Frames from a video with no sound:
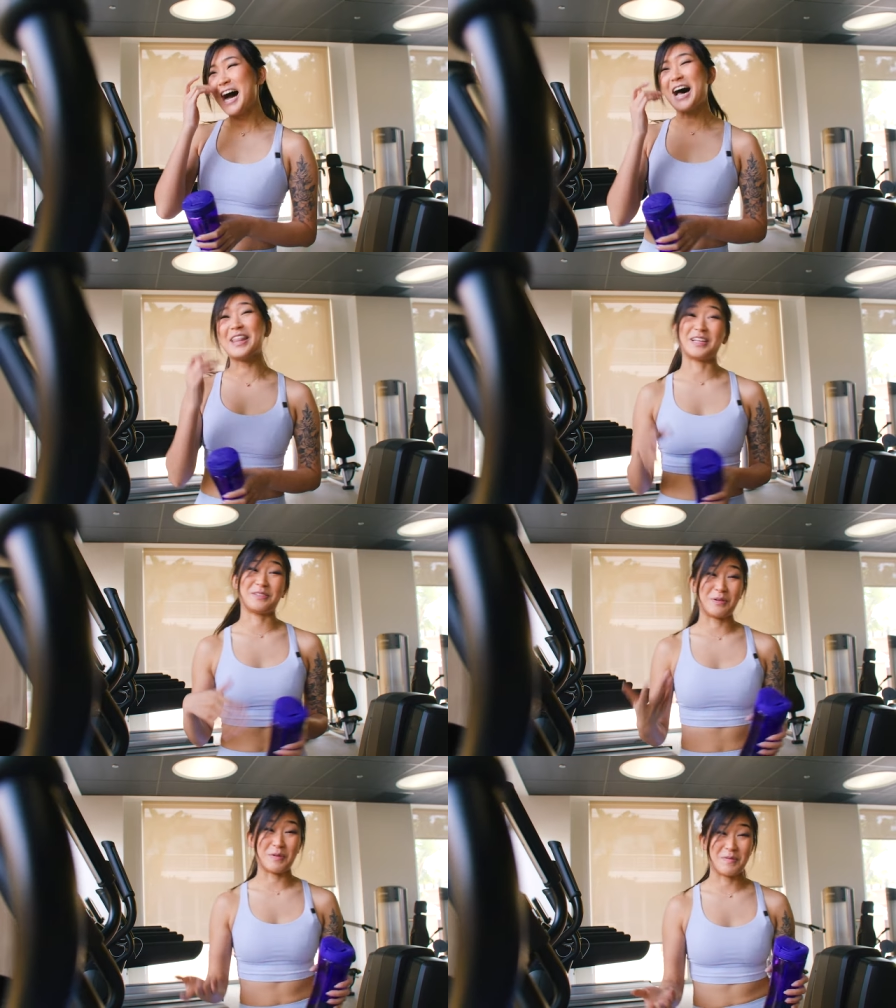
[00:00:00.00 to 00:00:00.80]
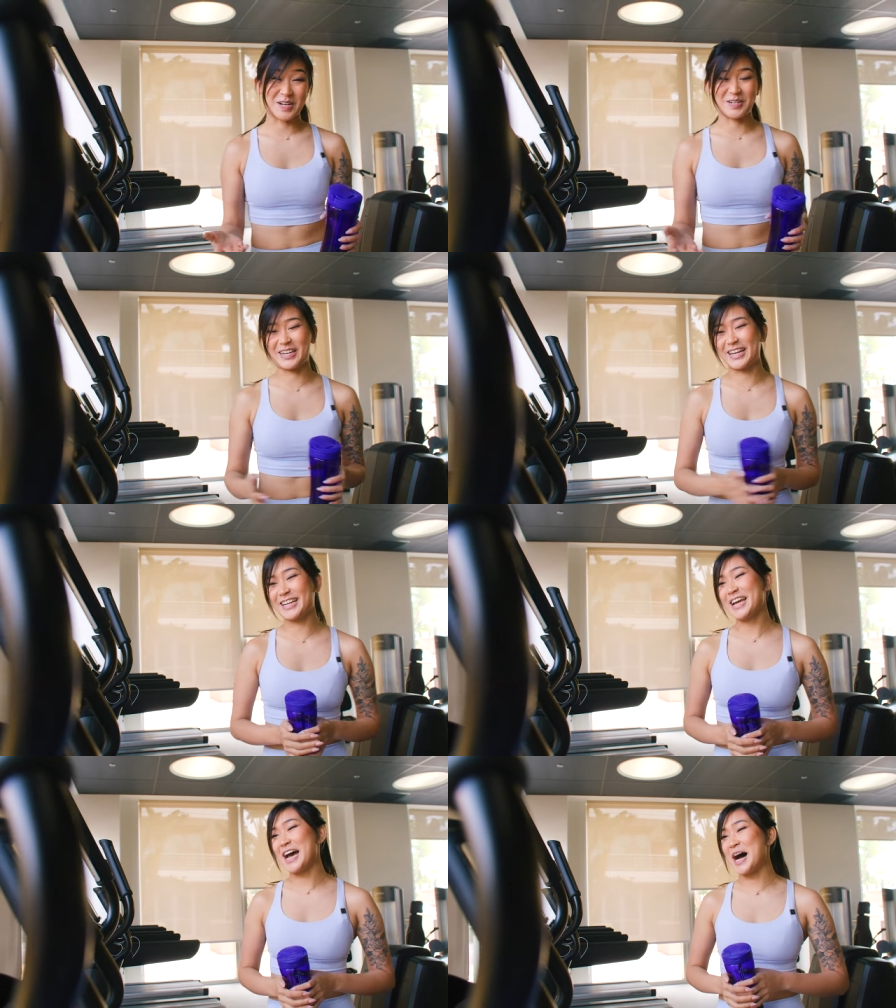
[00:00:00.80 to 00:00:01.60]
that's what we measure it in.
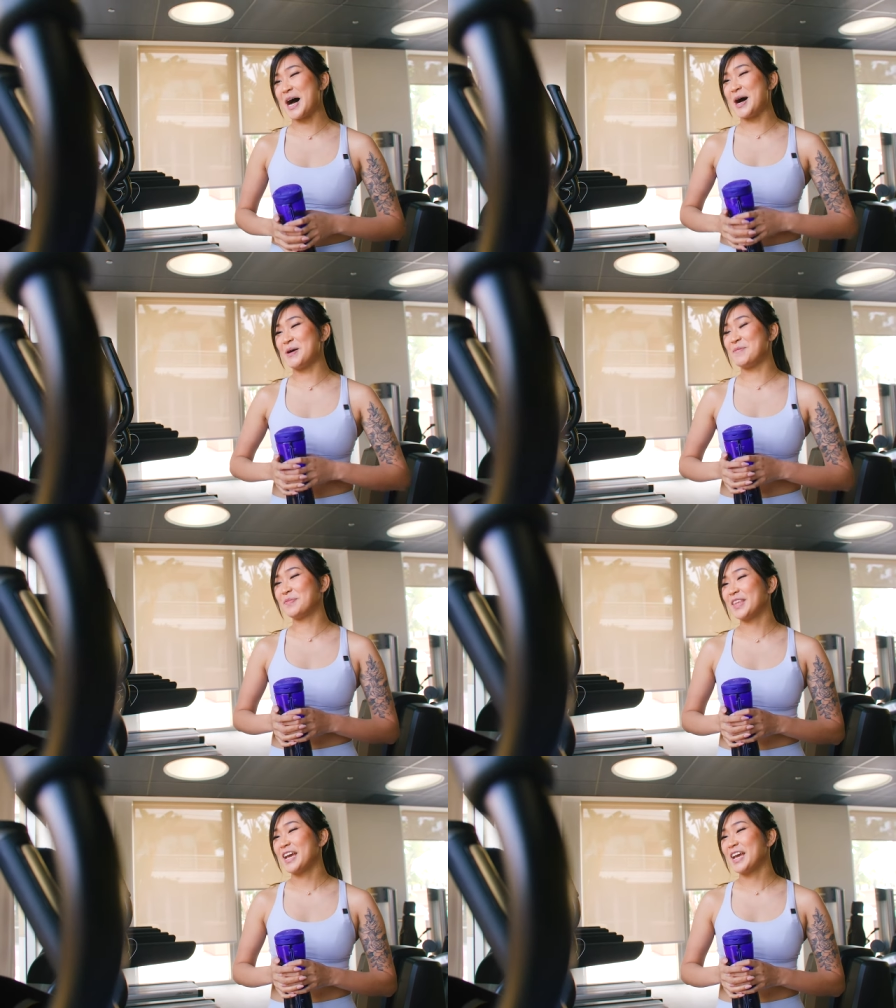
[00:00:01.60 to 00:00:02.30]
Um,